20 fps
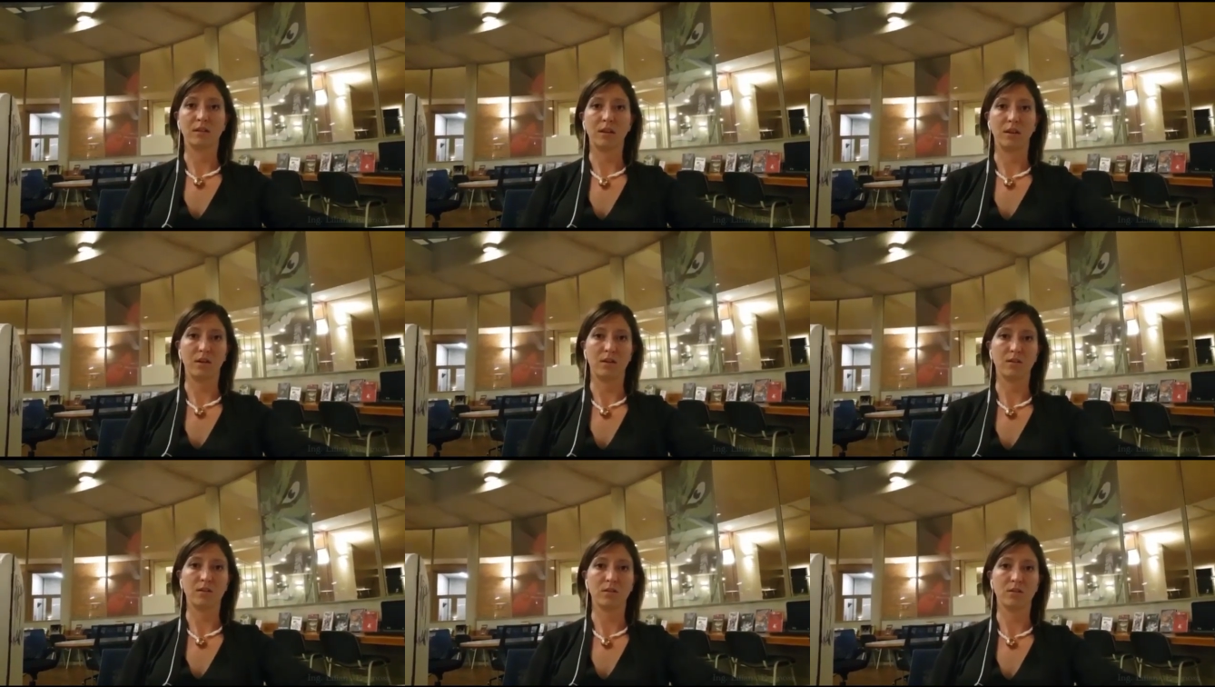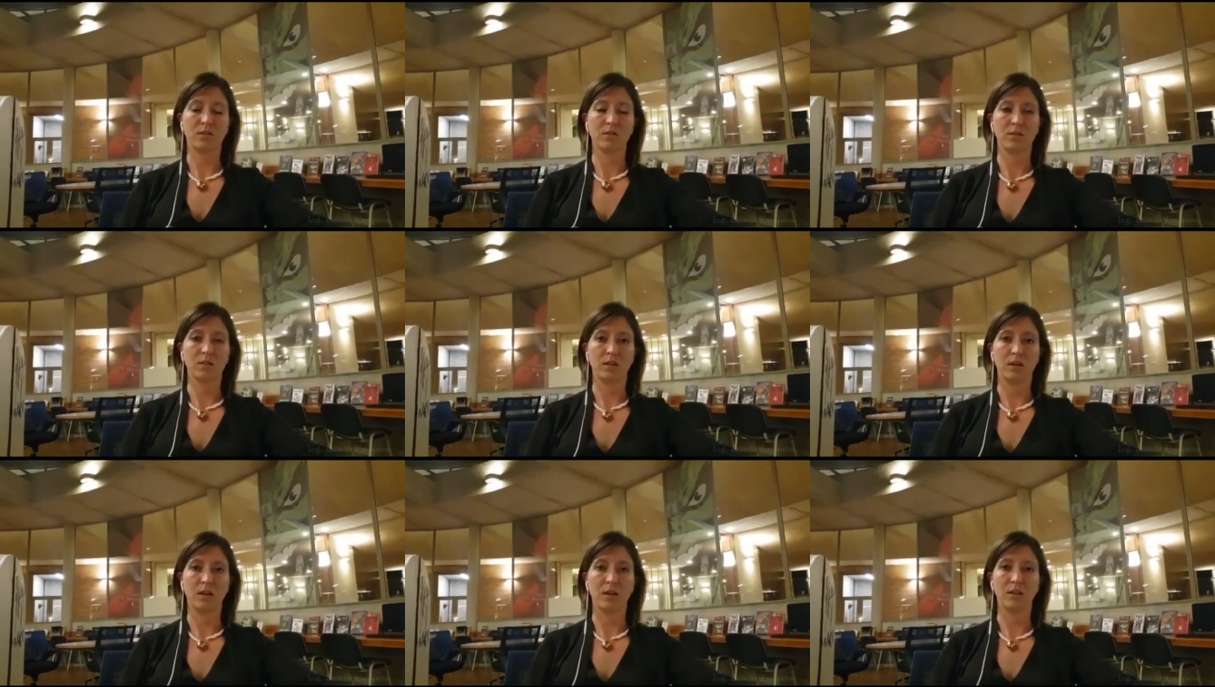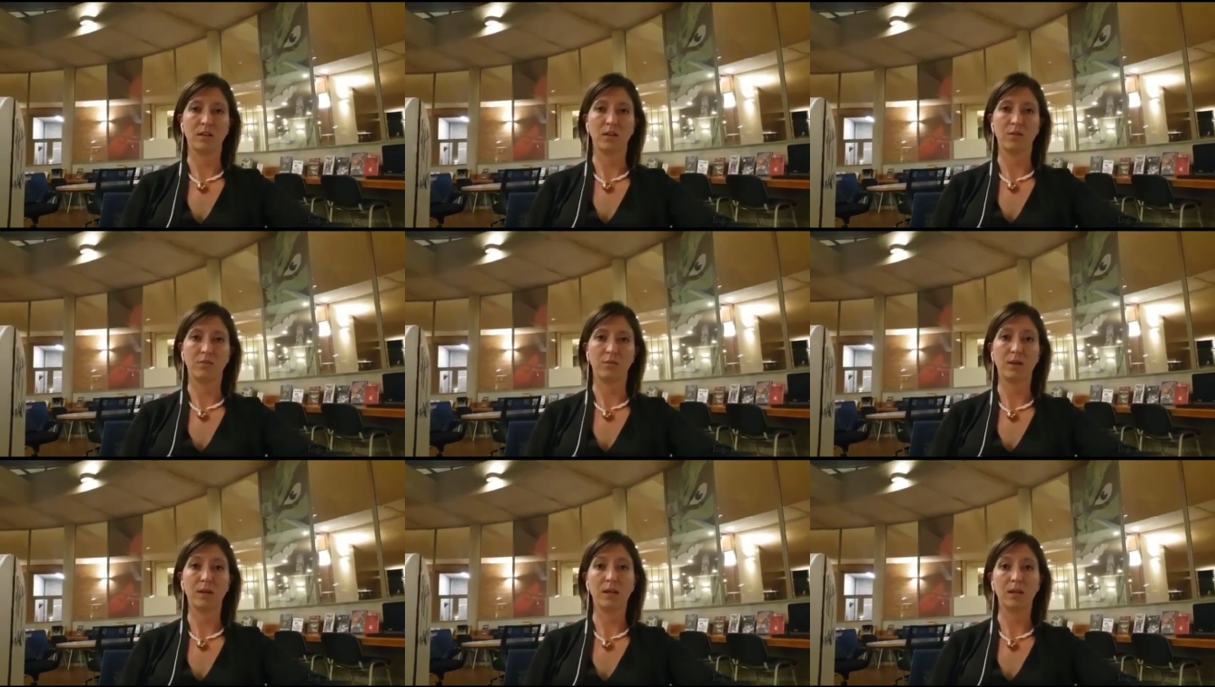this in
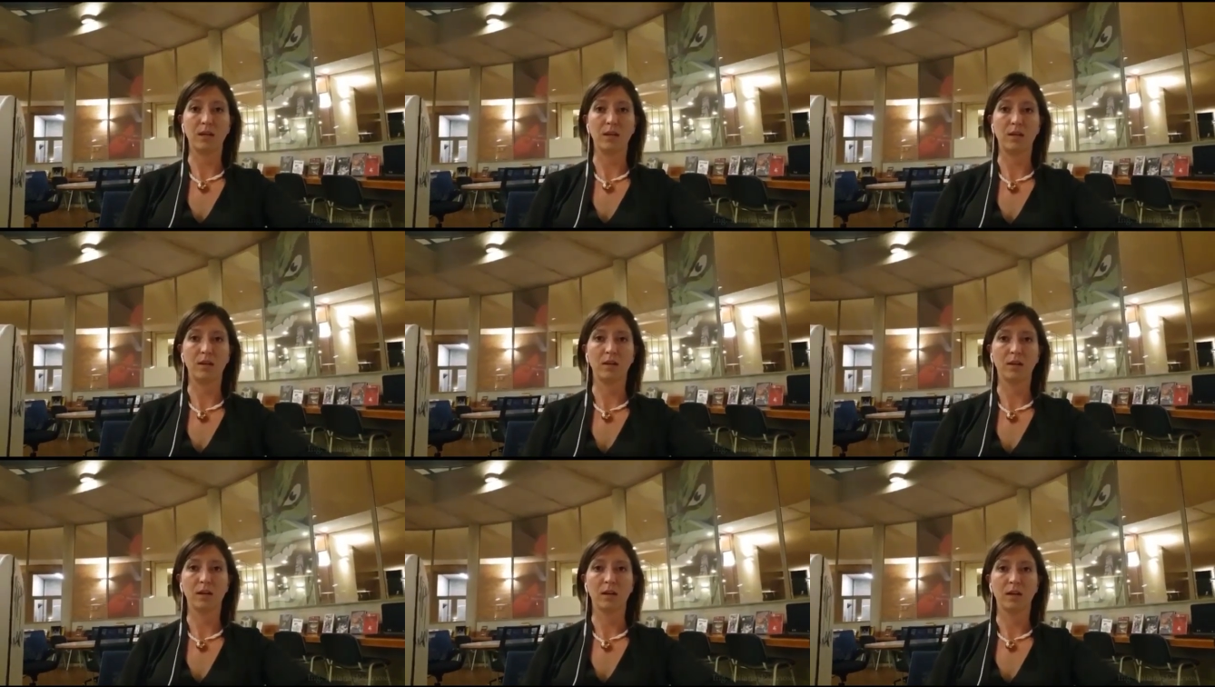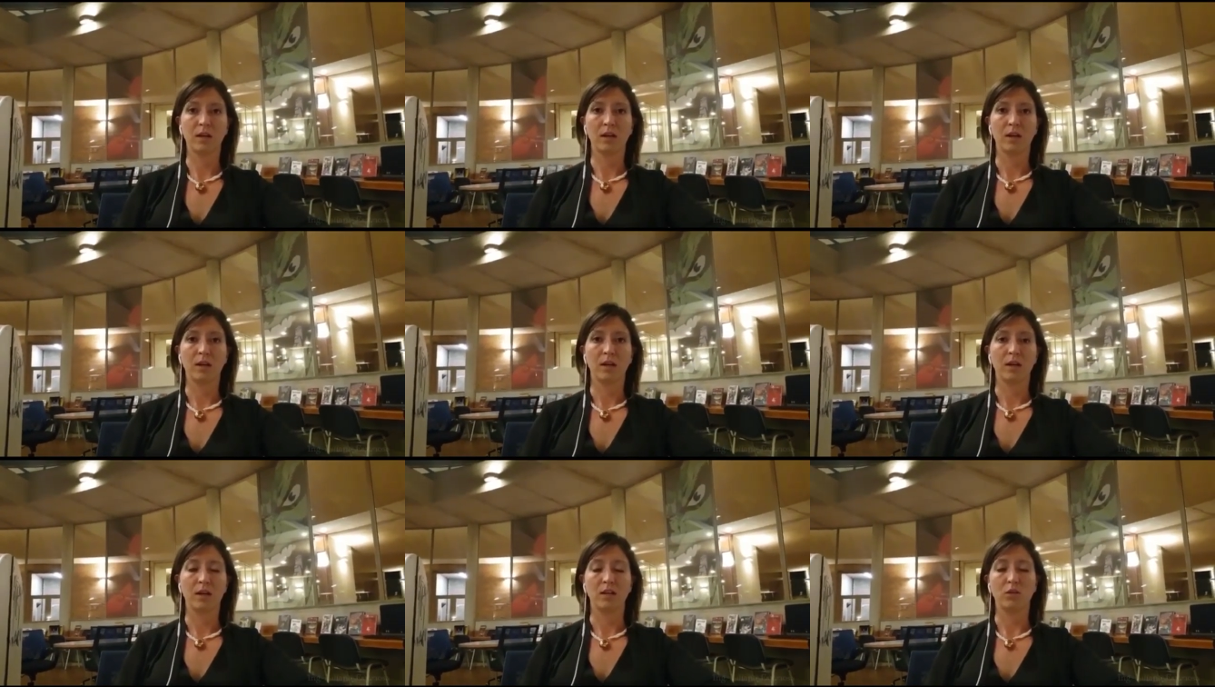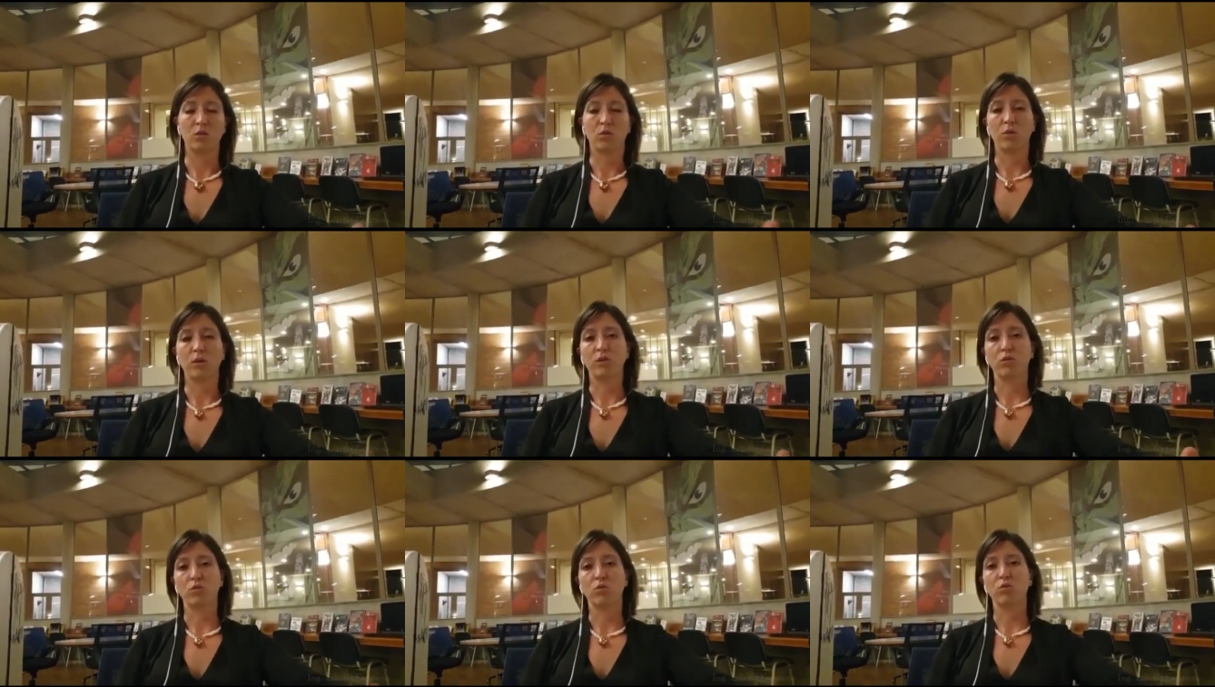the beginning, you're not
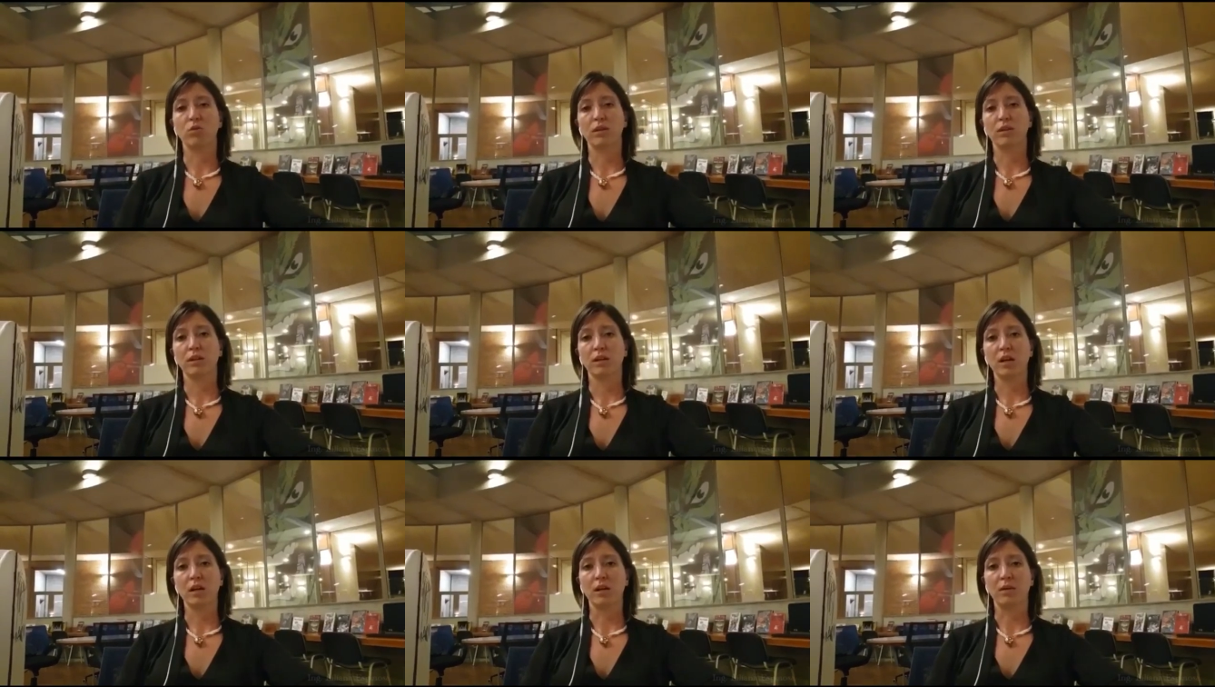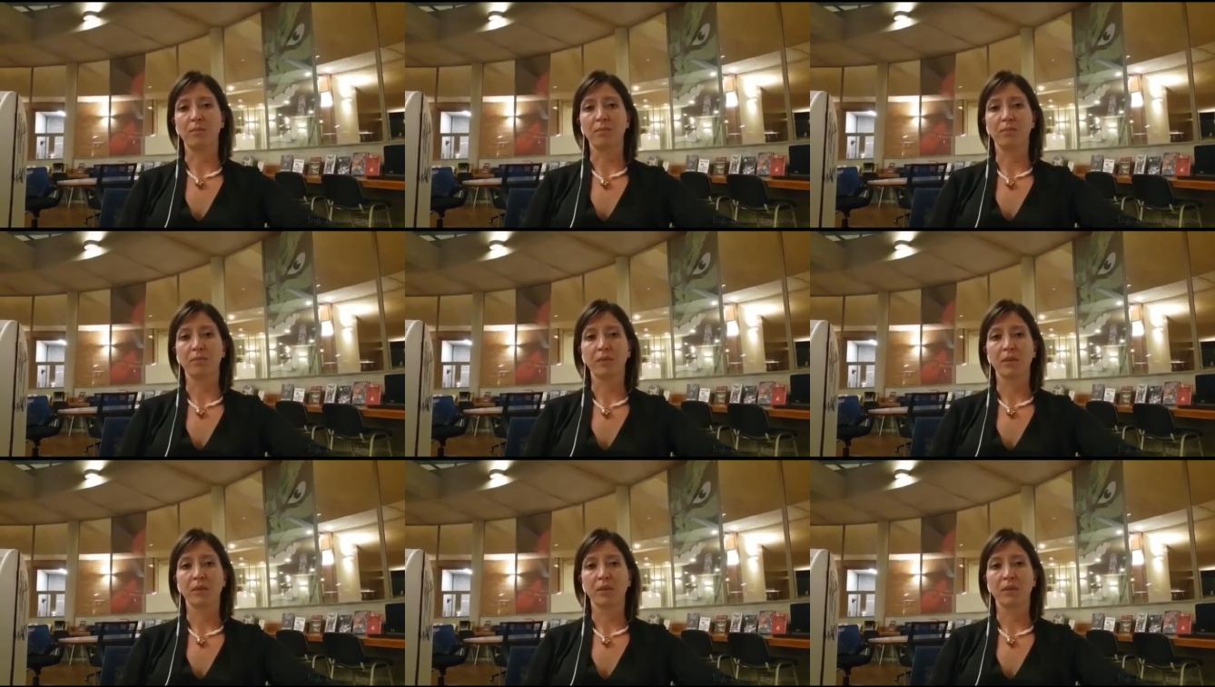going to do it again.